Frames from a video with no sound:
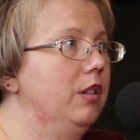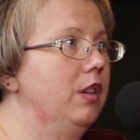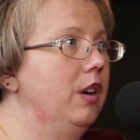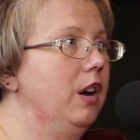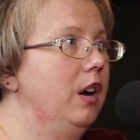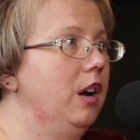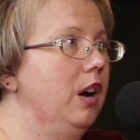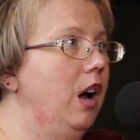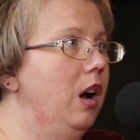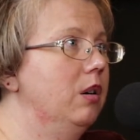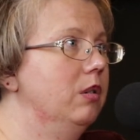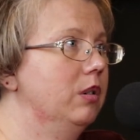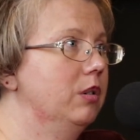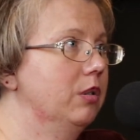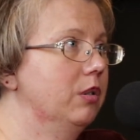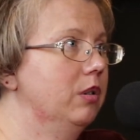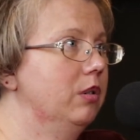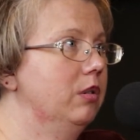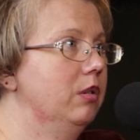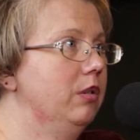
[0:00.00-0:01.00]
They
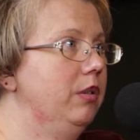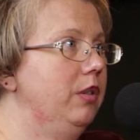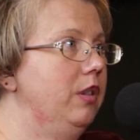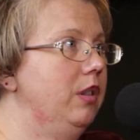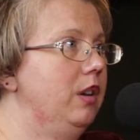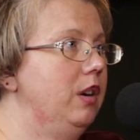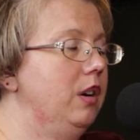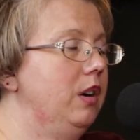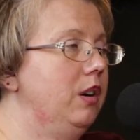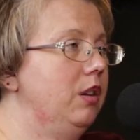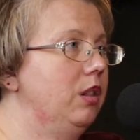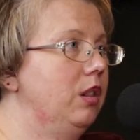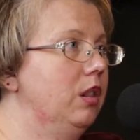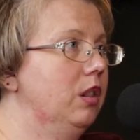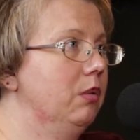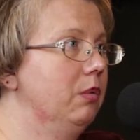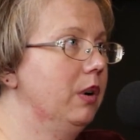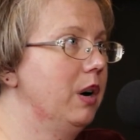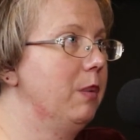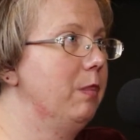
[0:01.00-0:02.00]
outgrew the
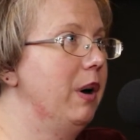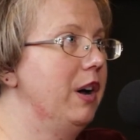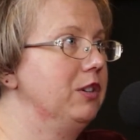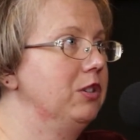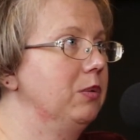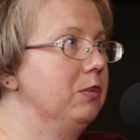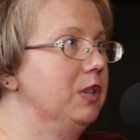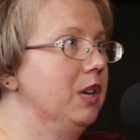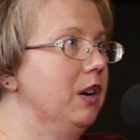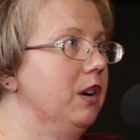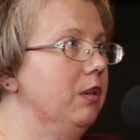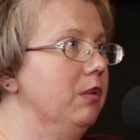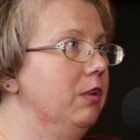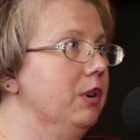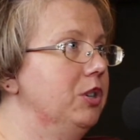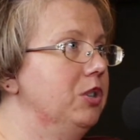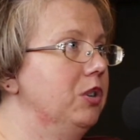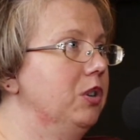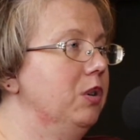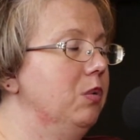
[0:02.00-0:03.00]
3 bedrooms that it
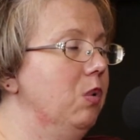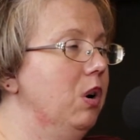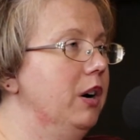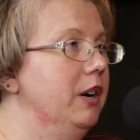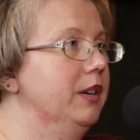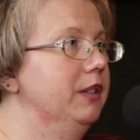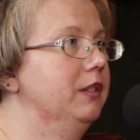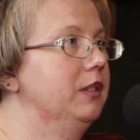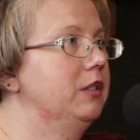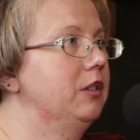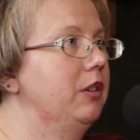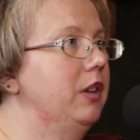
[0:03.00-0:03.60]
originally was, so